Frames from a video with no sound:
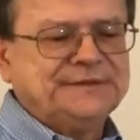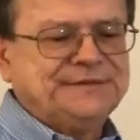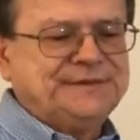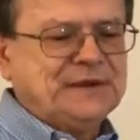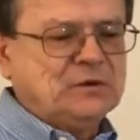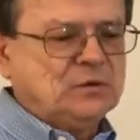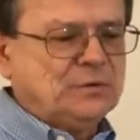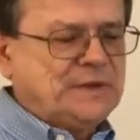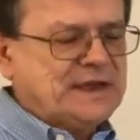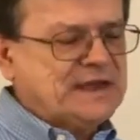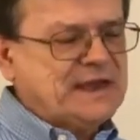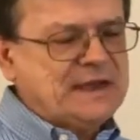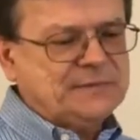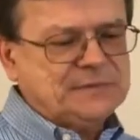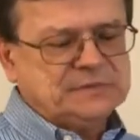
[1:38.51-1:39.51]
they will back
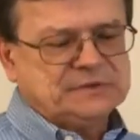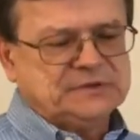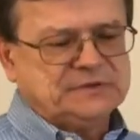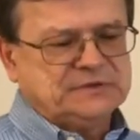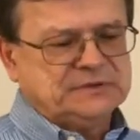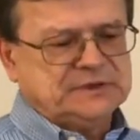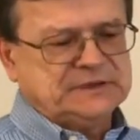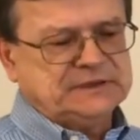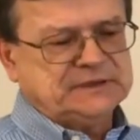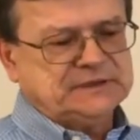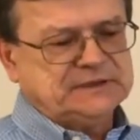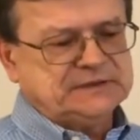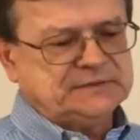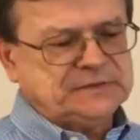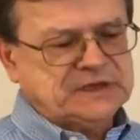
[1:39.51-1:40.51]

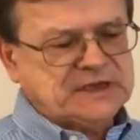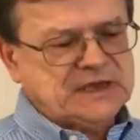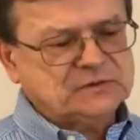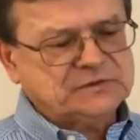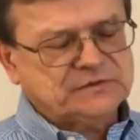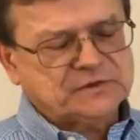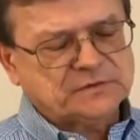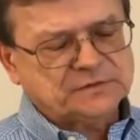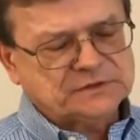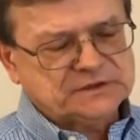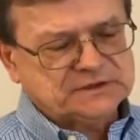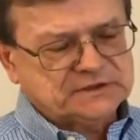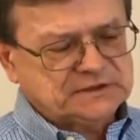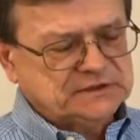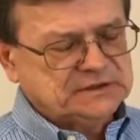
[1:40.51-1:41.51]
out from
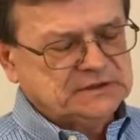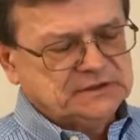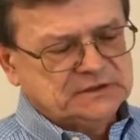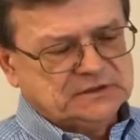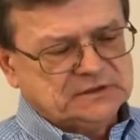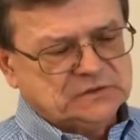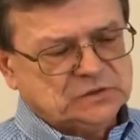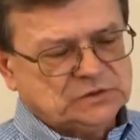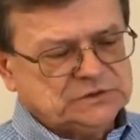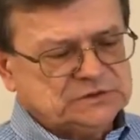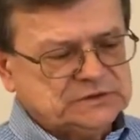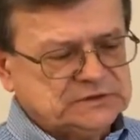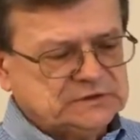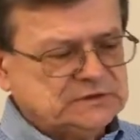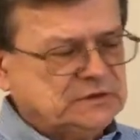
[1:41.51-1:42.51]
the wood
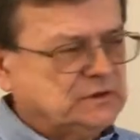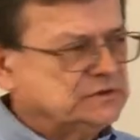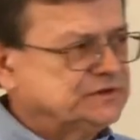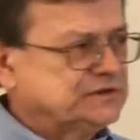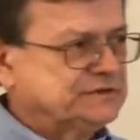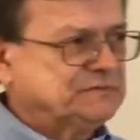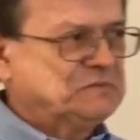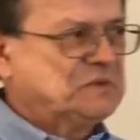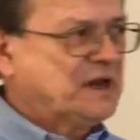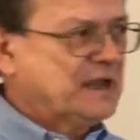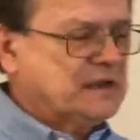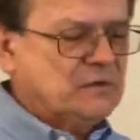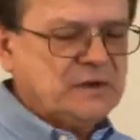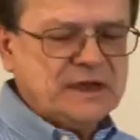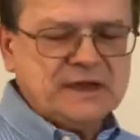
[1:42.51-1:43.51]
or just
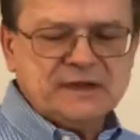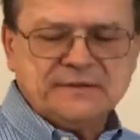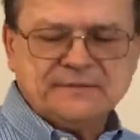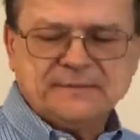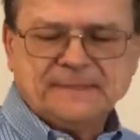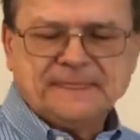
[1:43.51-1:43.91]
break away,